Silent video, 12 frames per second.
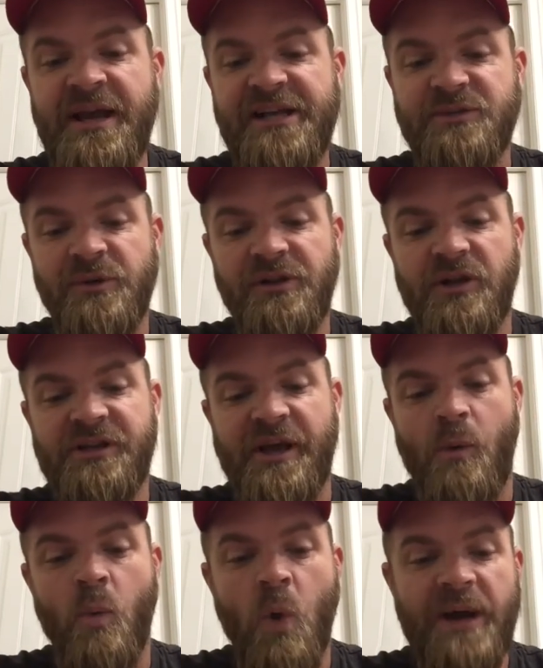as we look
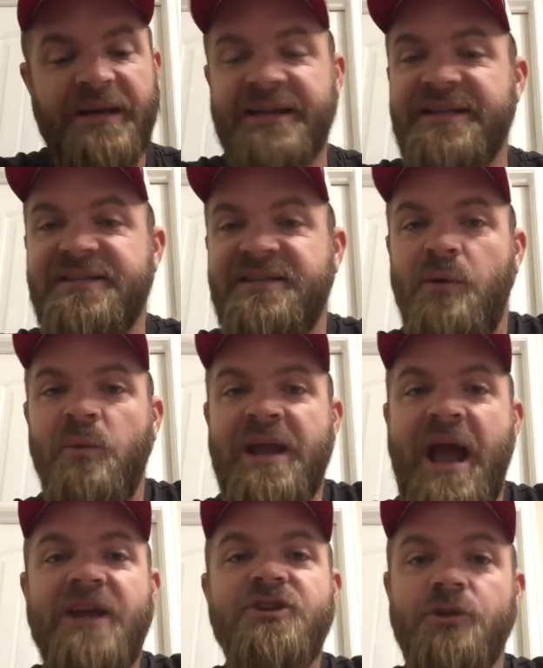at what it is that we
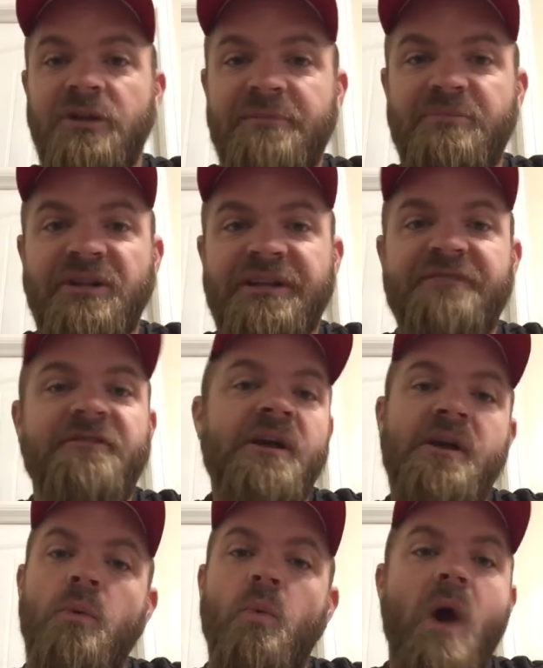actually believe,
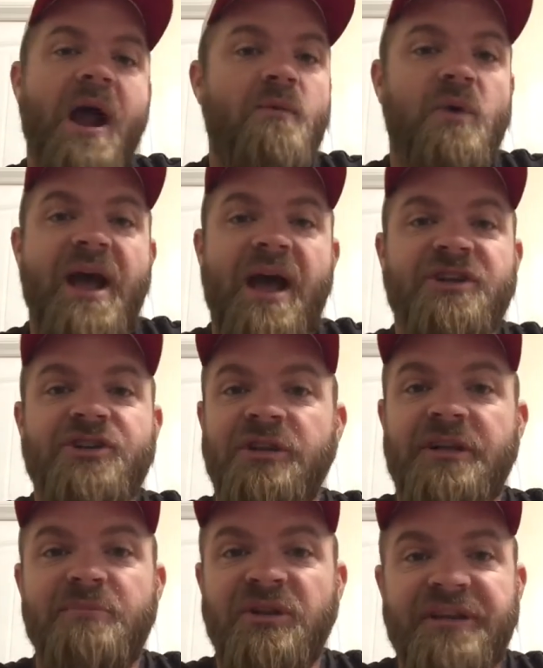why we
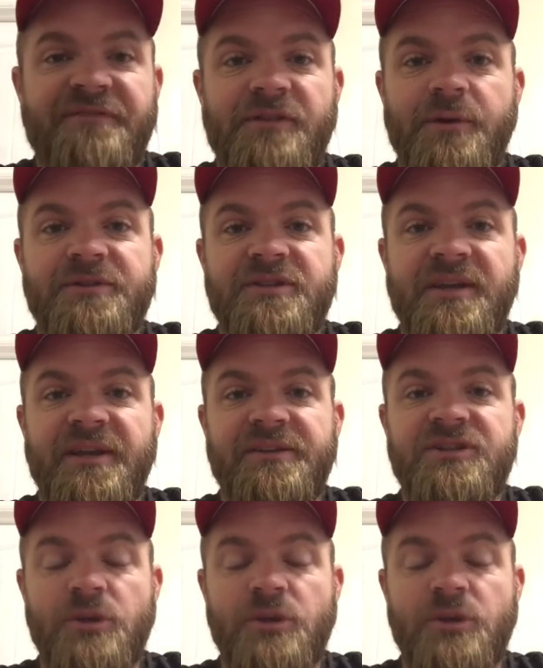actually believe those things.